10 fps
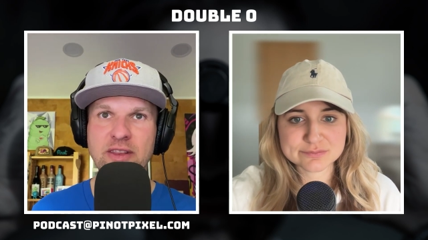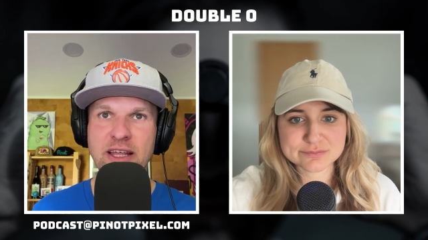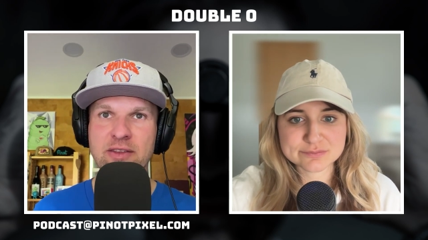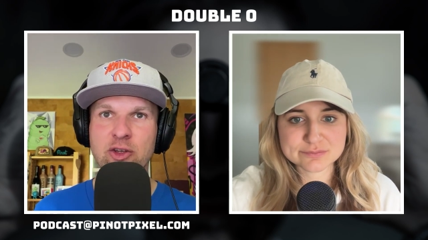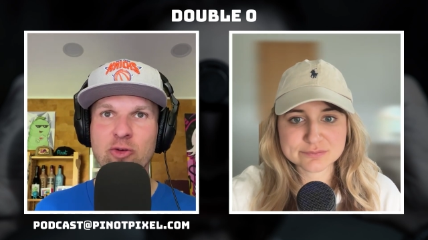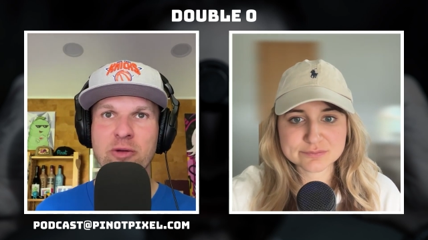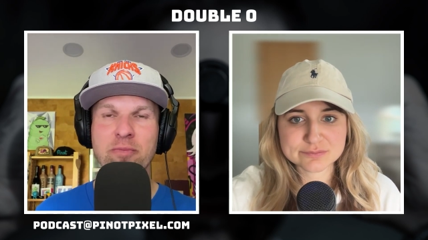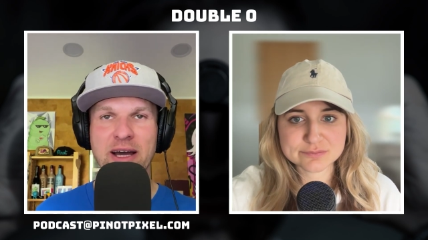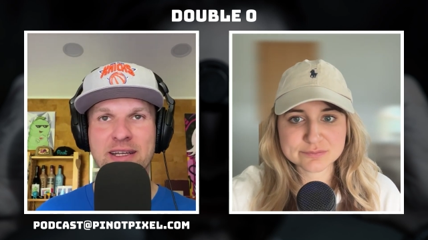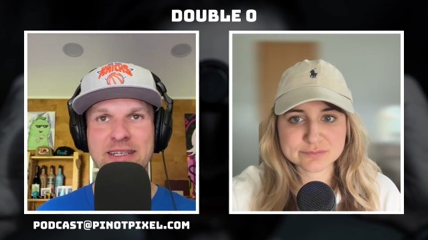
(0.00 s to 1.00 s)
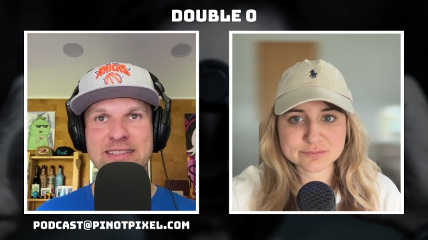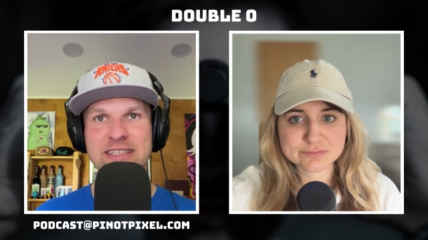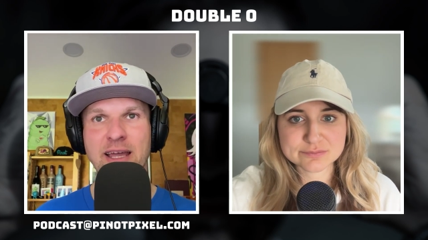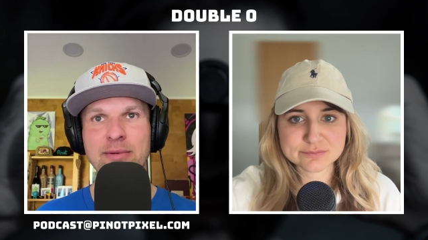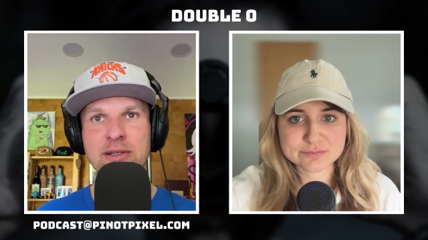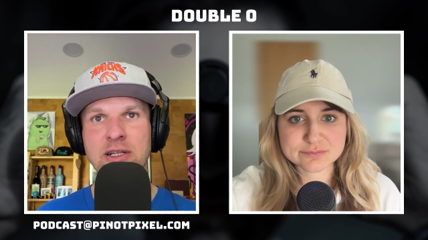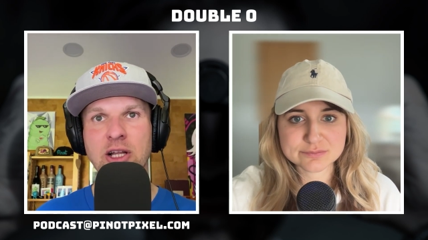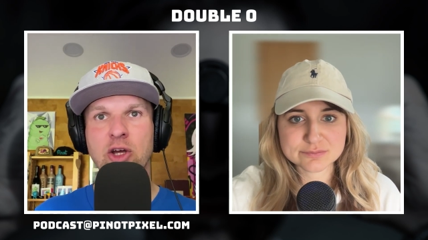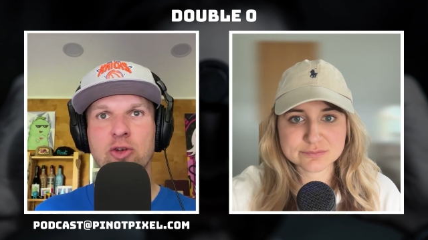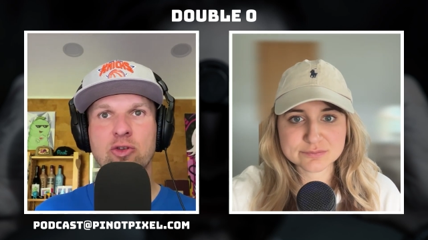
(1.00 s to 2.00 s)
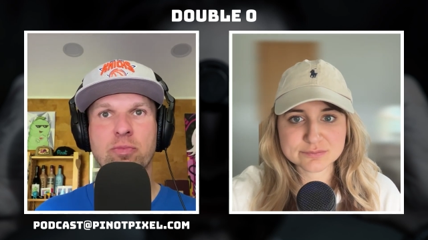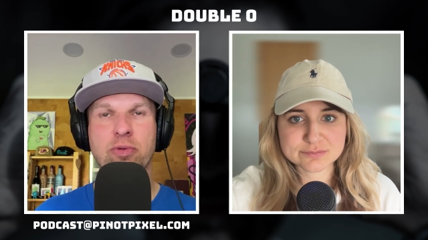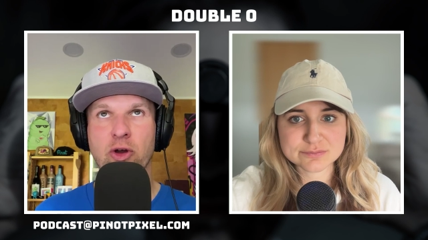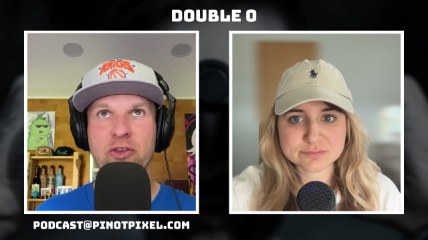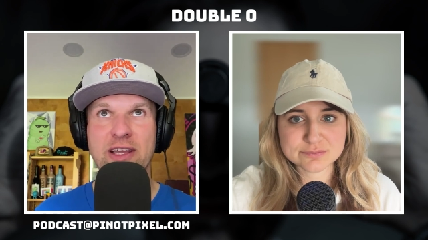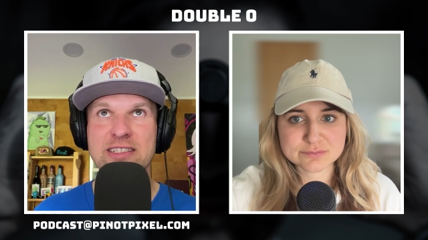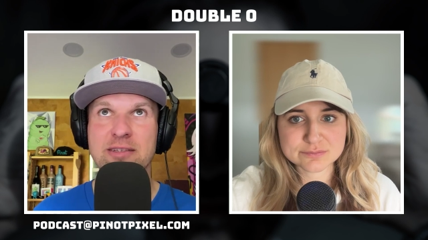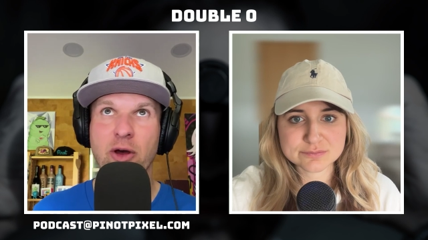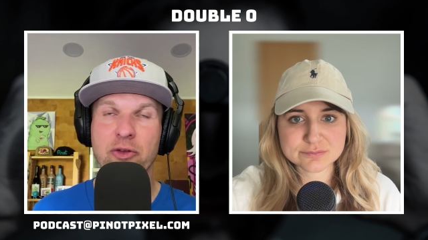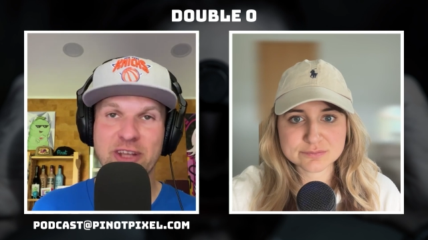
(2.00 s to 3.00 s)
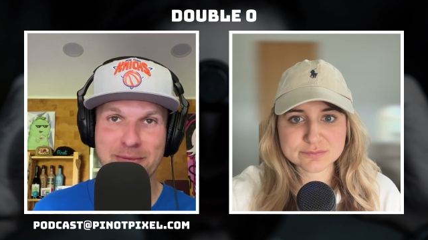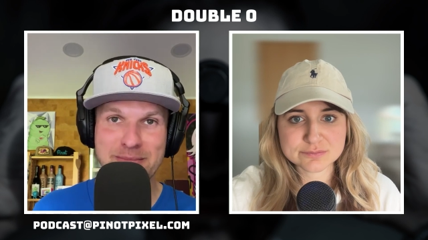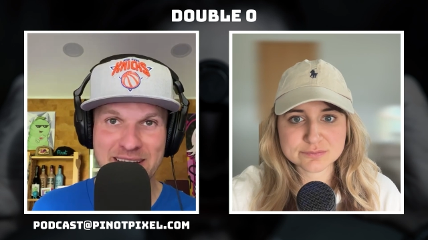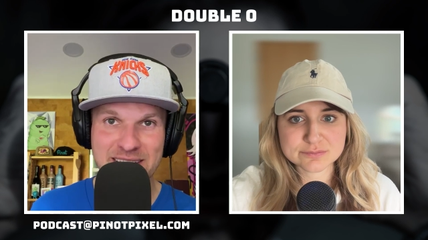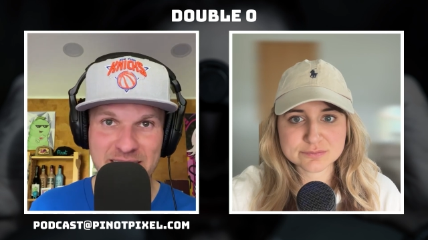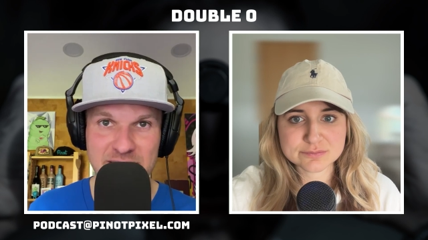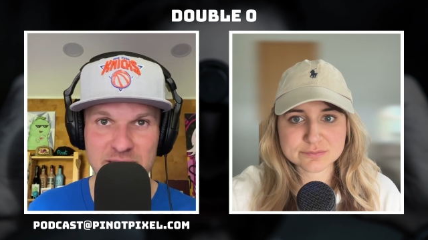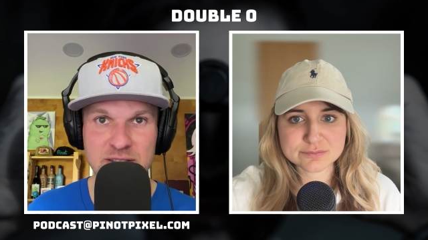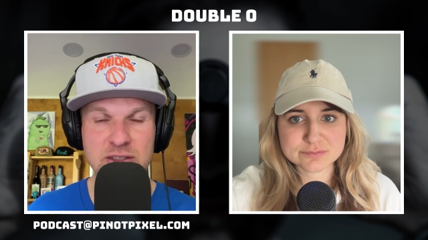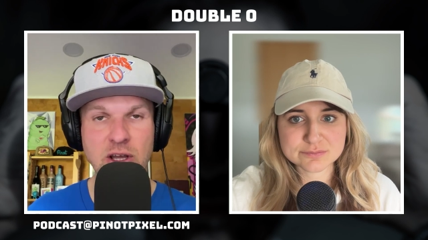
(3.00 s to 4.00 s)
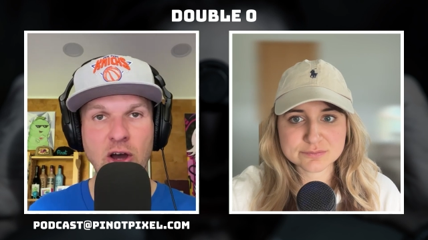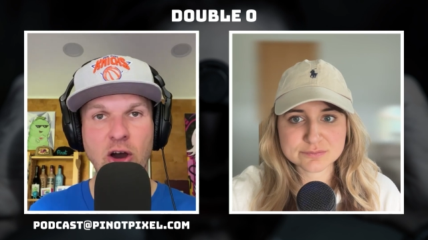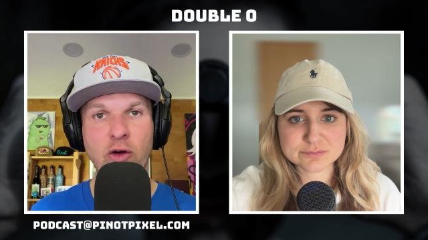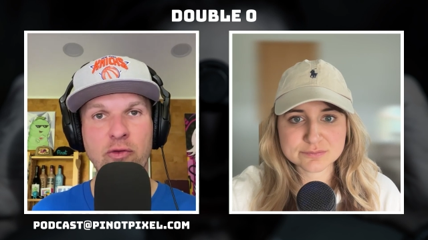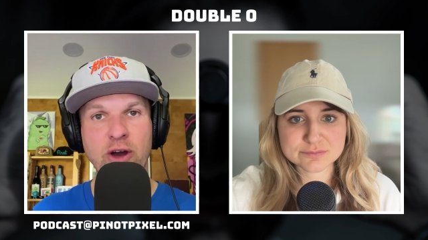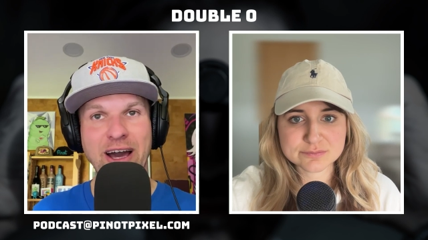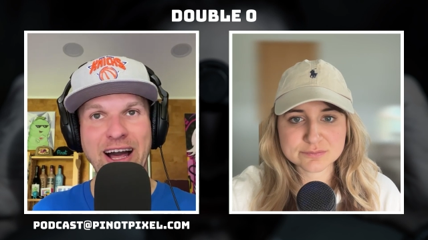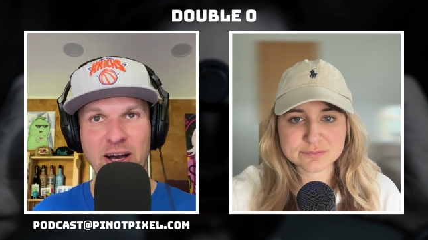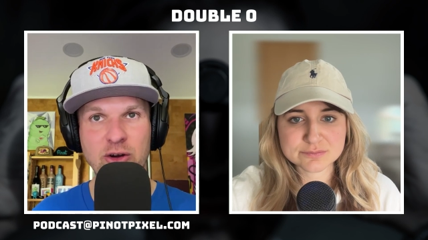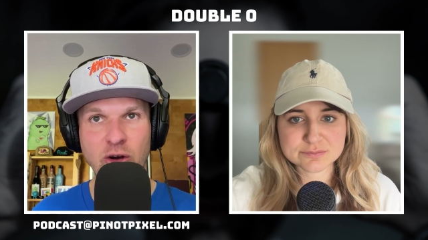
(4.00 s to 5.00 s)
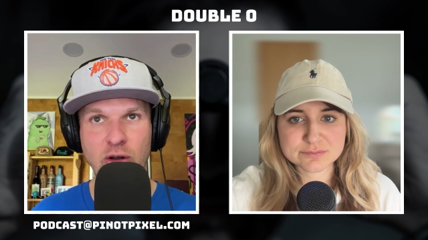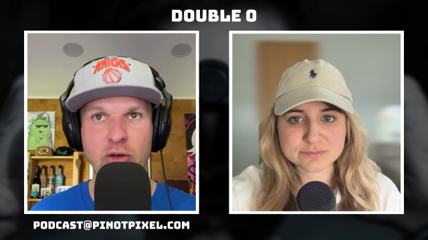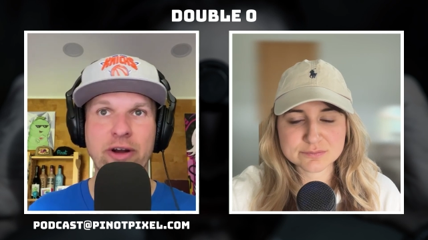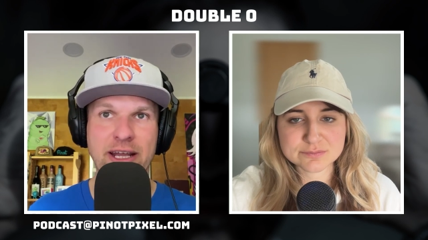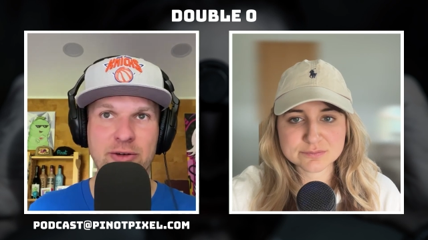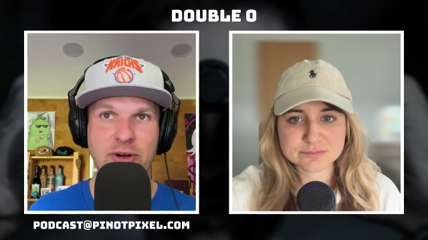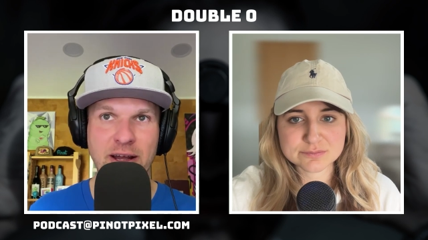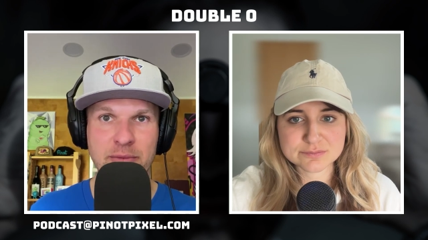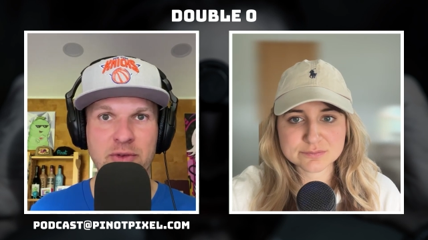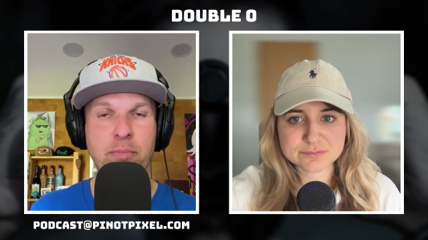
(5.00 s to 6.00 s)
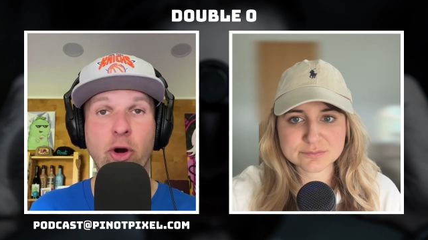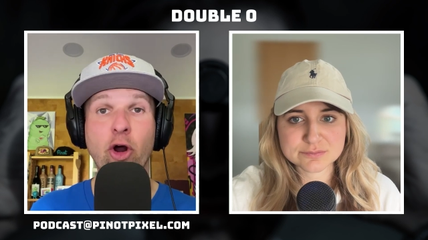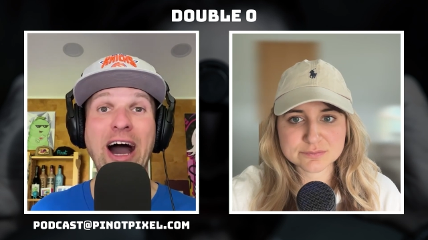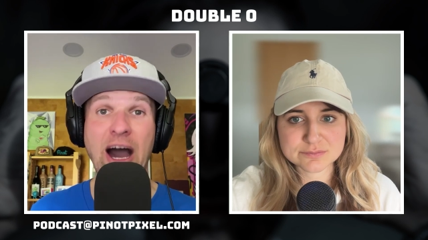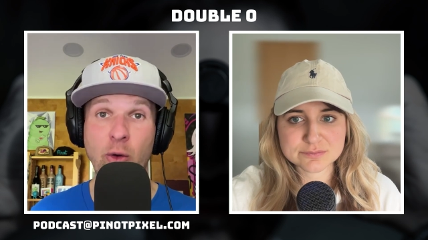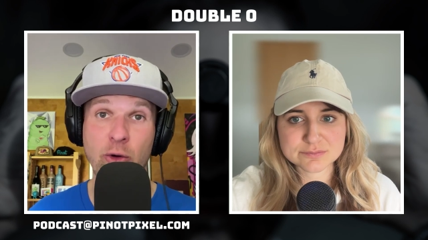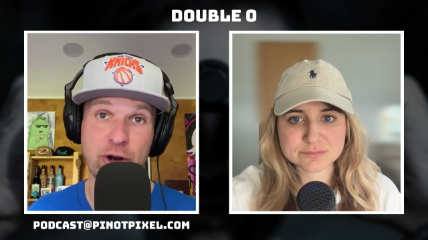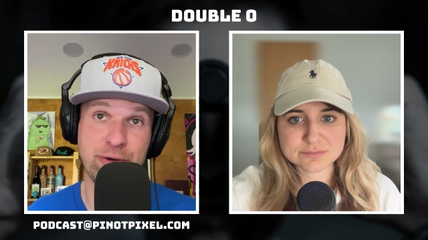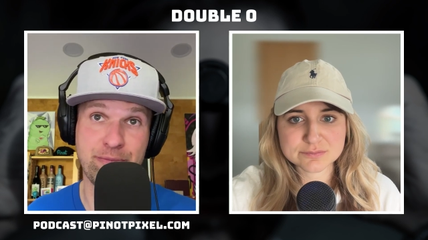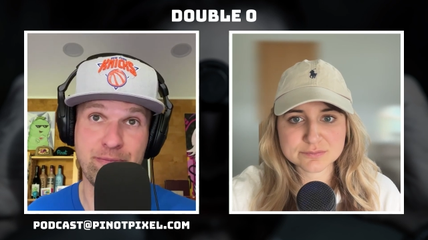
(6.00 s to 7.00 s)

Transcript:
Speaker 1: that the human body is able to process about 10 milliliters of alcohol or 8 grams per hour.